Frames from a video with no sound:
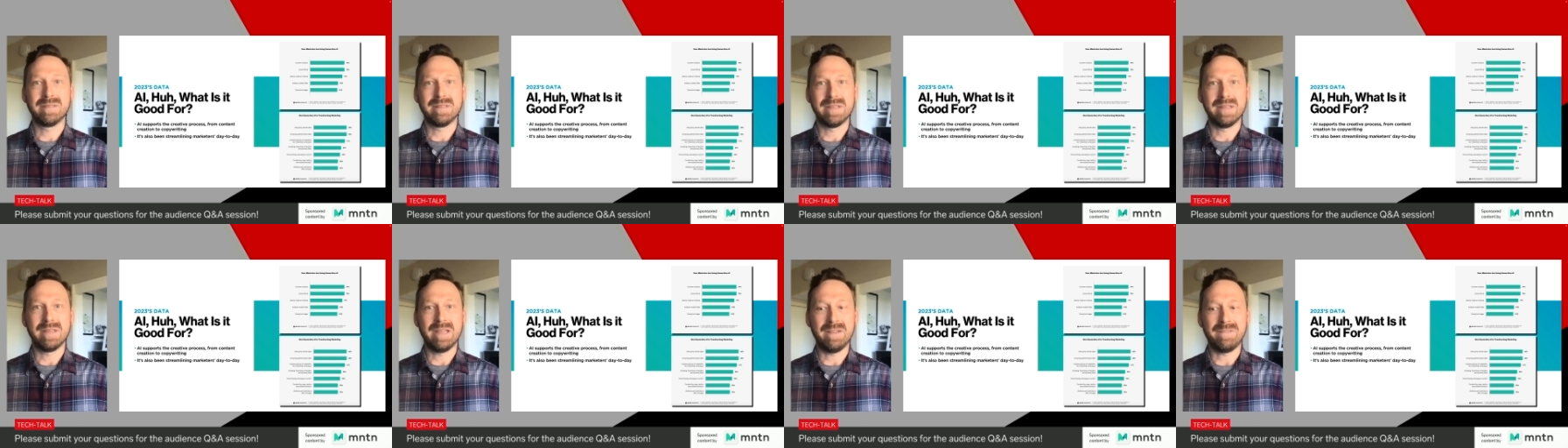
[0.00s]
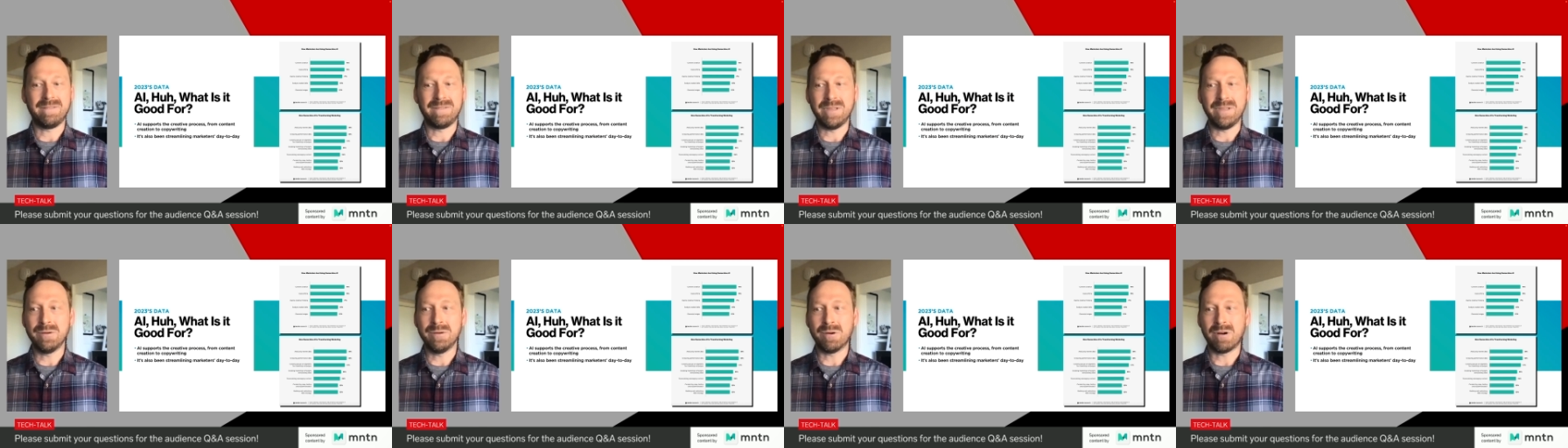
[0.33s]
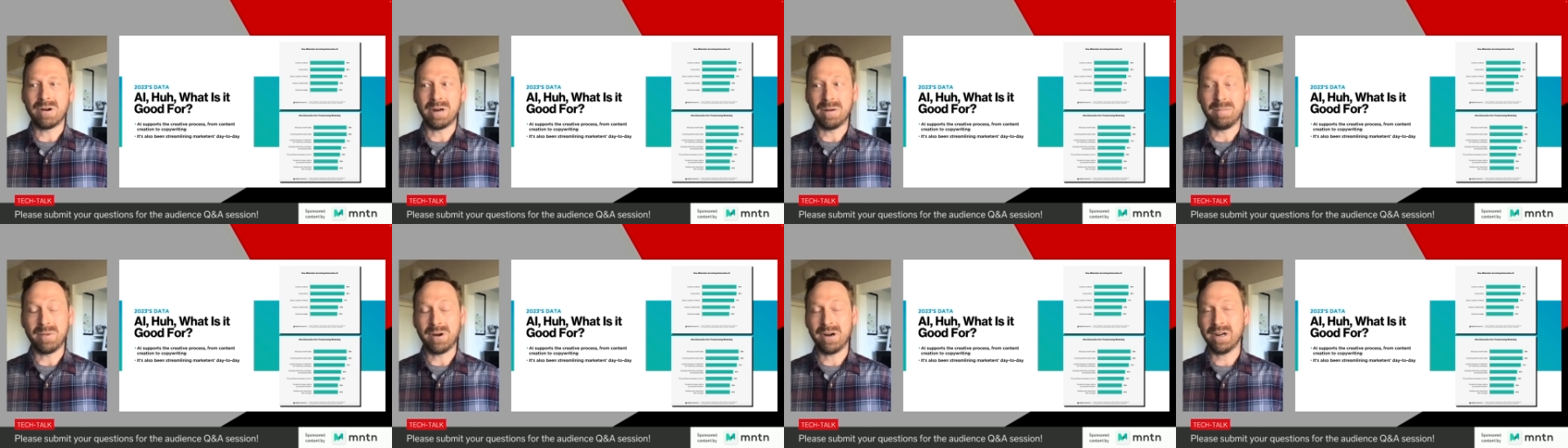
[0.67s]
if you are
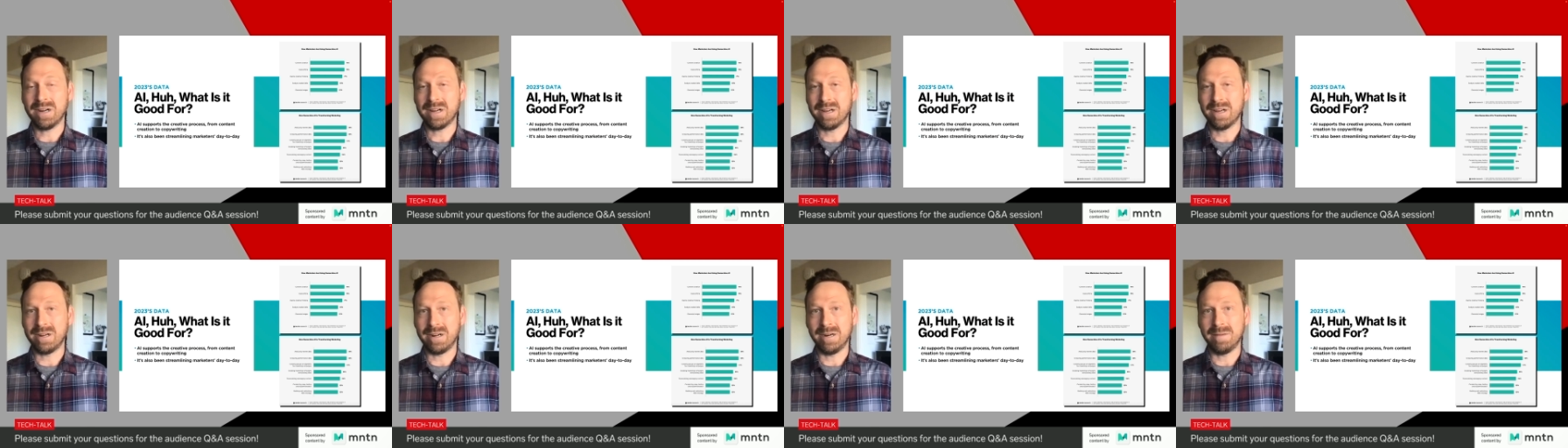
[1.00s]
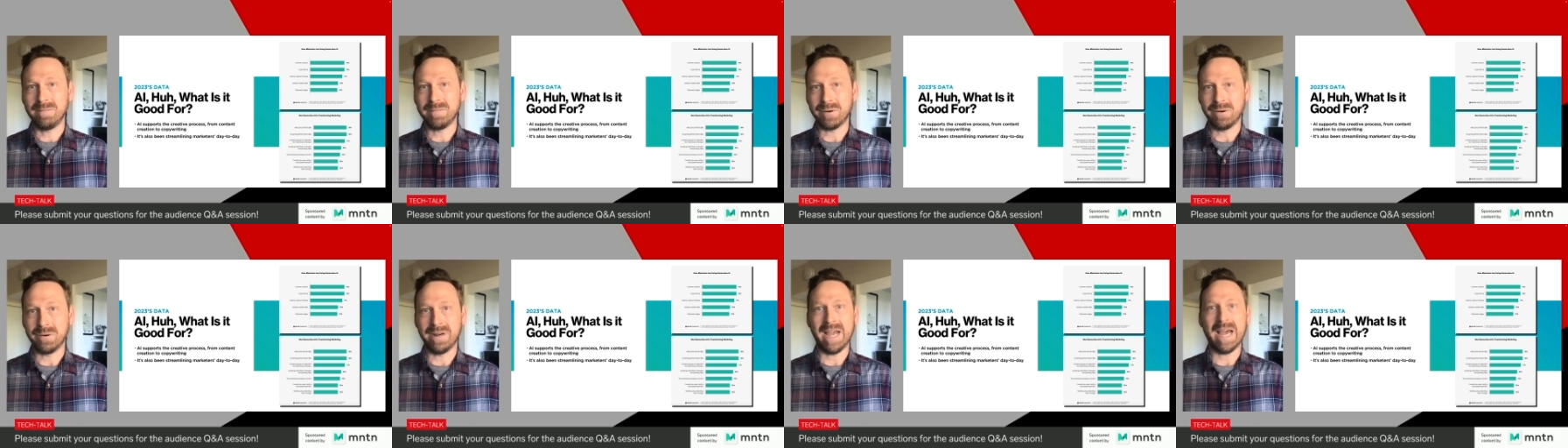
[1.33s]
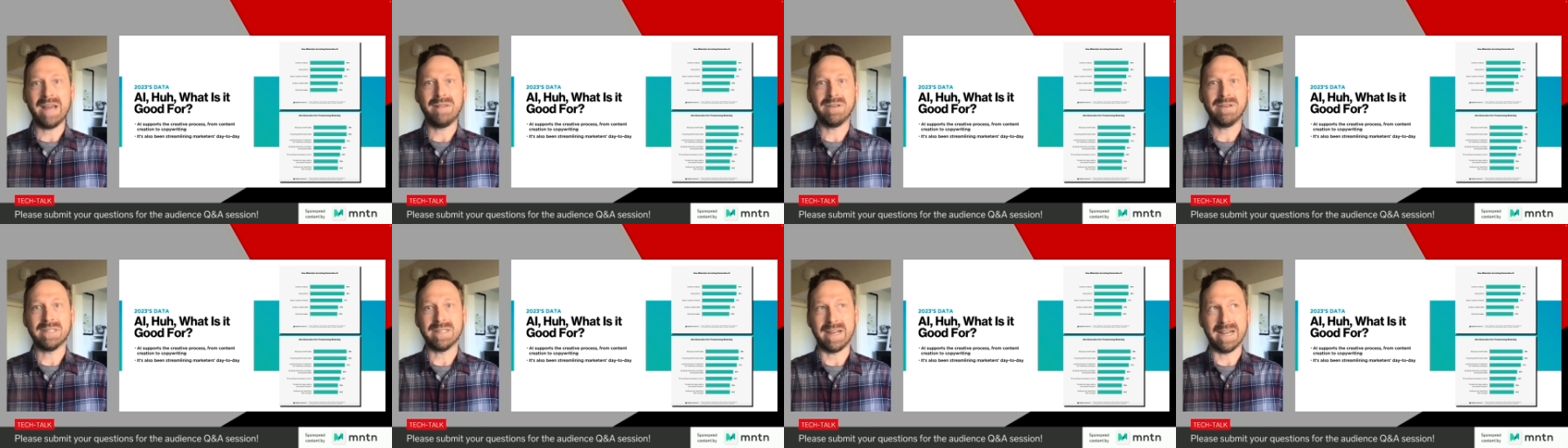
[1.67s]
a marketer or an
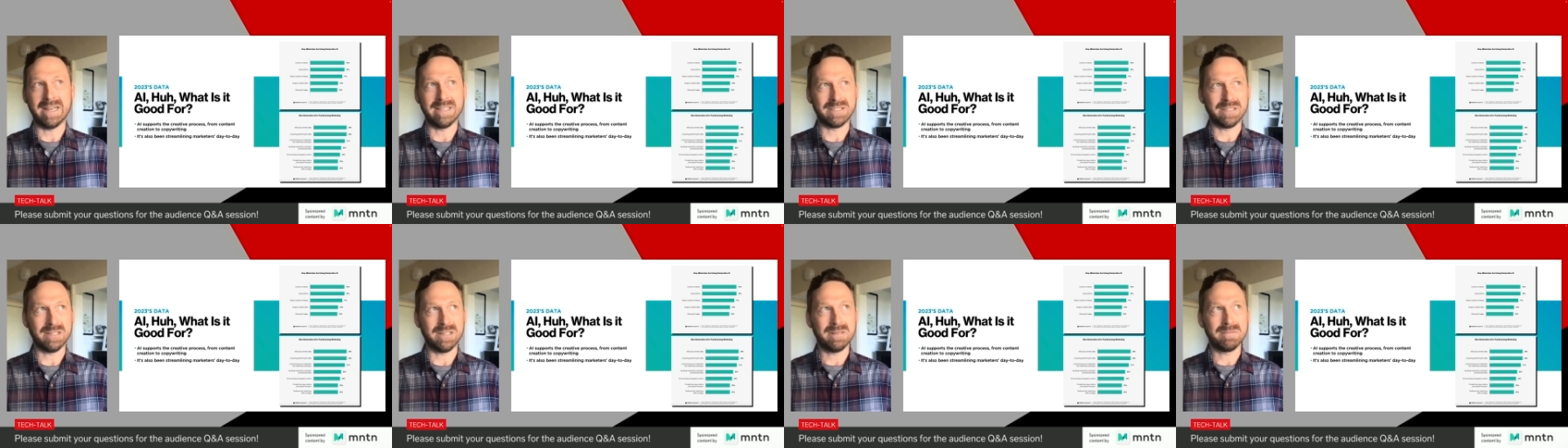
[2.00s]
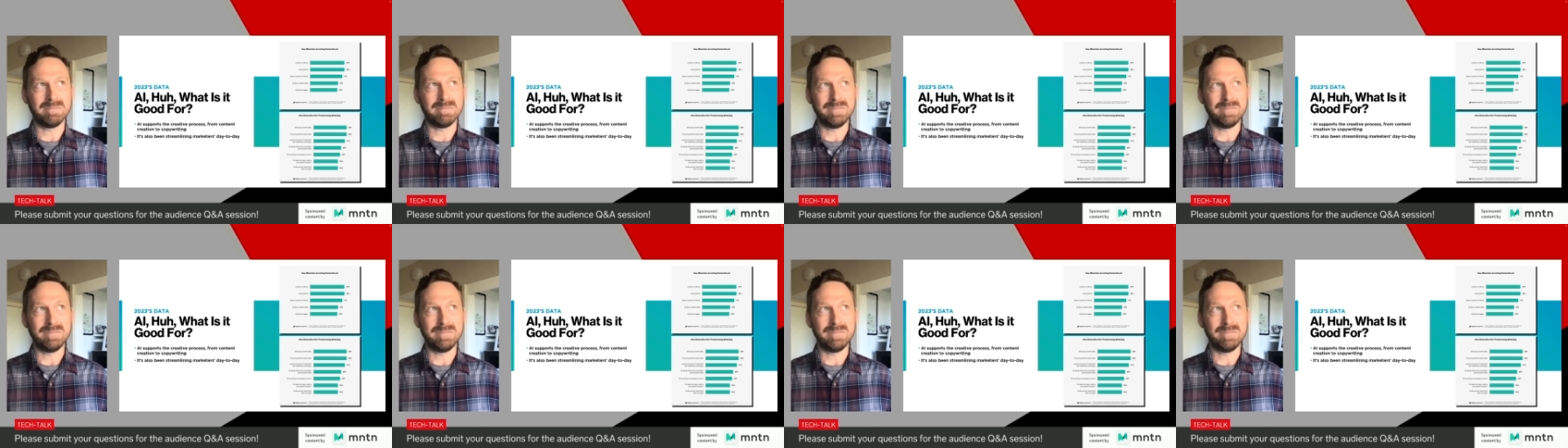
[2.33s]
advertiser,